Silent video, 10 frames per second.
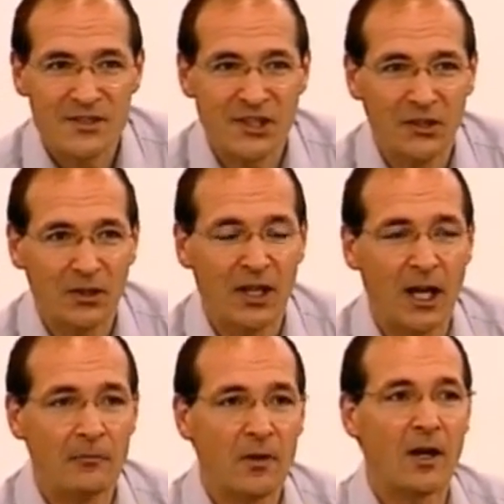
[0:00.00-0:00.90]
So
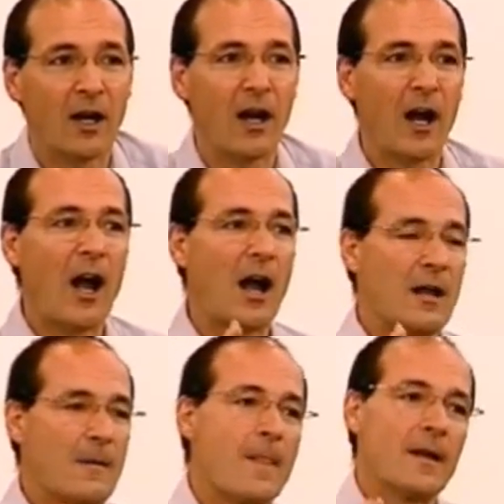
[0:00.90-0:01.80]

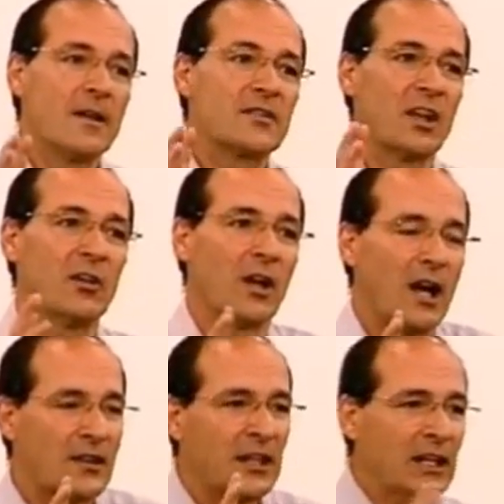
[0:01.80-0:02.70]

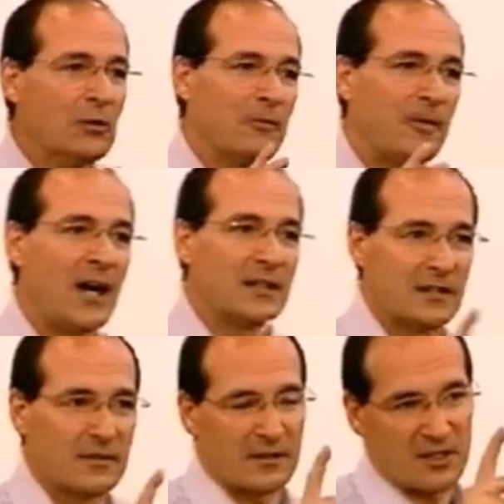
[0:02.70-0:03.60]
I think you will
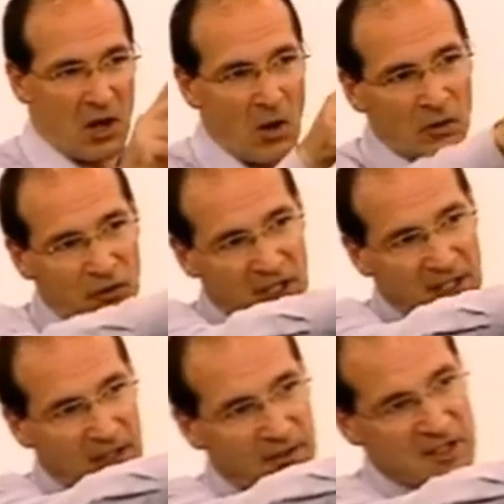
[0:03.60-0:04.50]
find this whole thing,